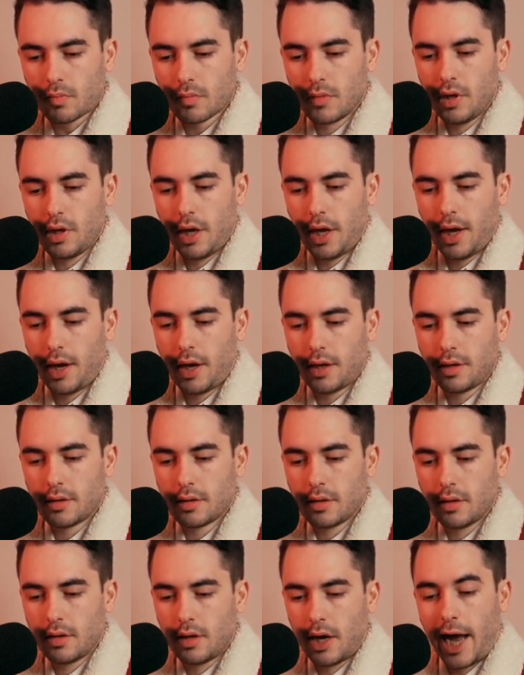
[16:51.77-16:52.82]
And
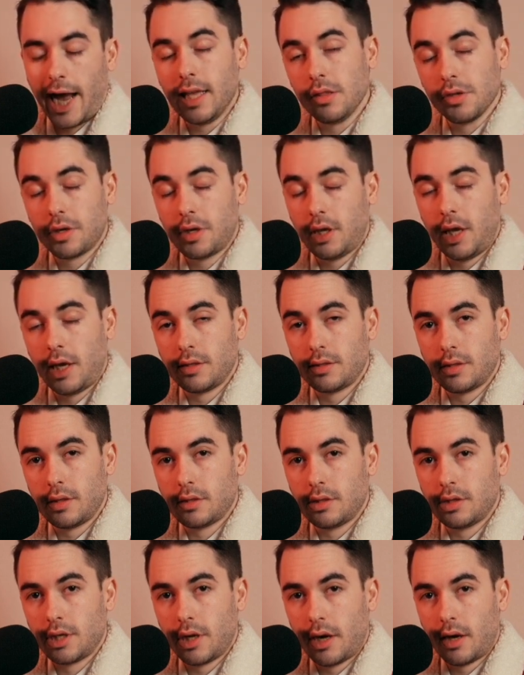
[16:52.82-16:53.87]
I look at it as a
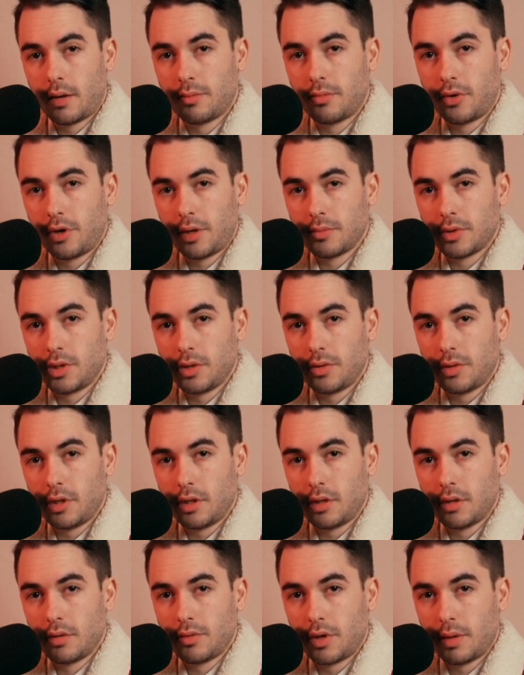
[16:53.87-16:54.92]
job when I'm doing
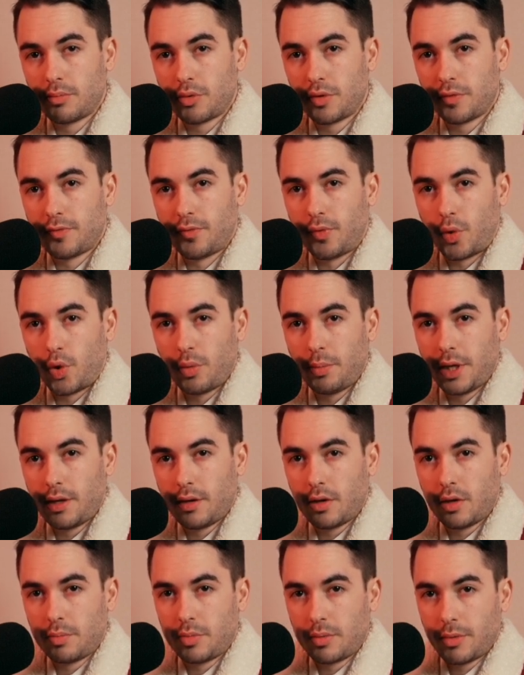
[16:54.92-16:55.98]
it, when I'm performing
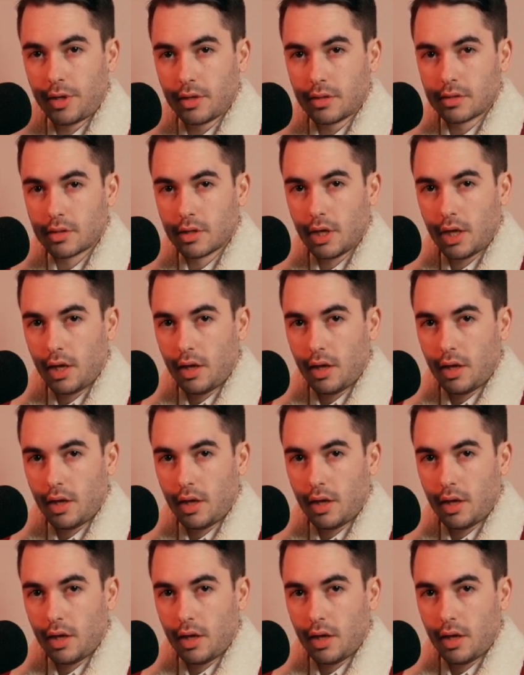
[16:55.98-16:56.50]
at open mics.